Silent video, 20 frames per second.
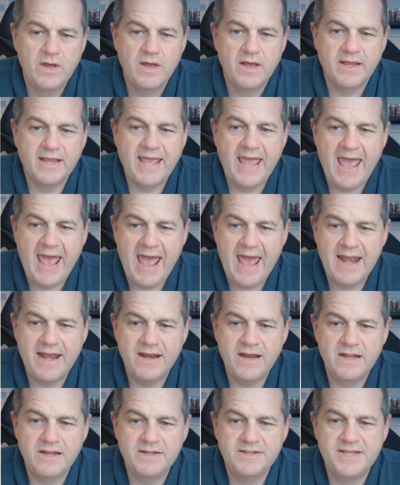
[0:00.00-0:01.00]

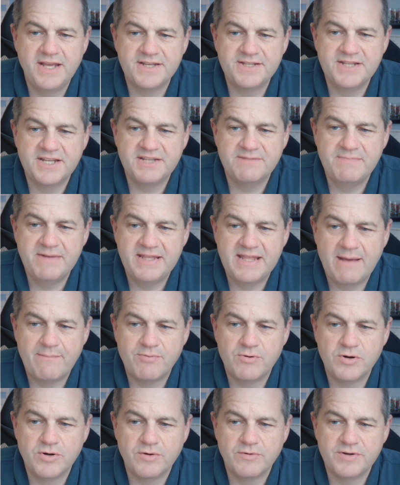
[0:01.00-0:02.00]
Does this mean that
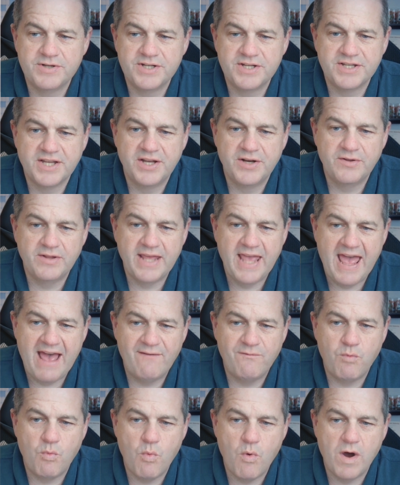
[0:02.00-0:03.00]
brokerages can only
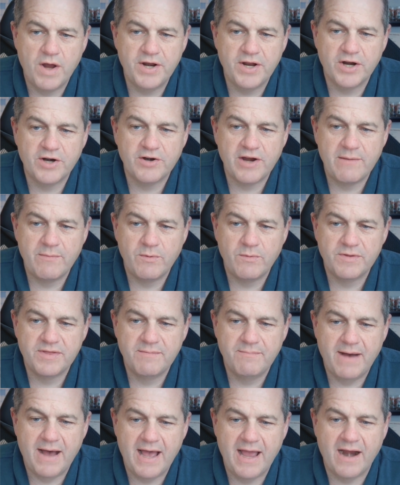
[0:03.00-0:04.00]
have one agreement with the
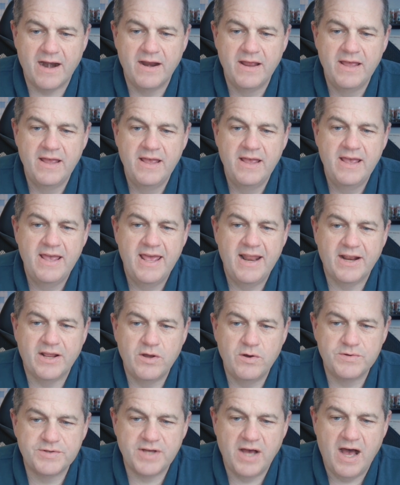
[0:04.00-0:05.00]
buyer? And it
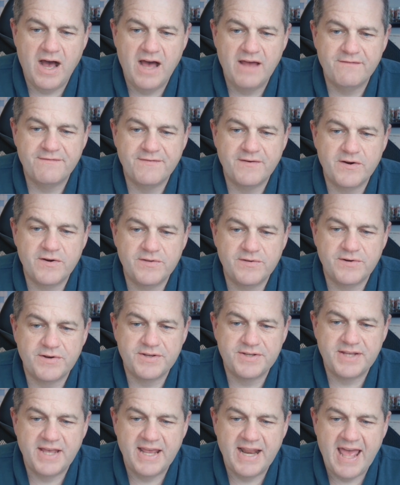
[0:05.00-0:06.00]
goes on further to
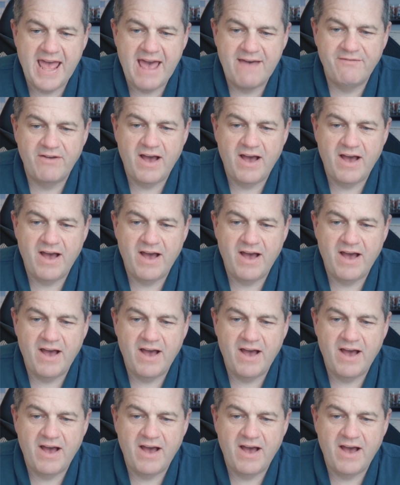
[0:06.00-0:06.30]
say, and I have it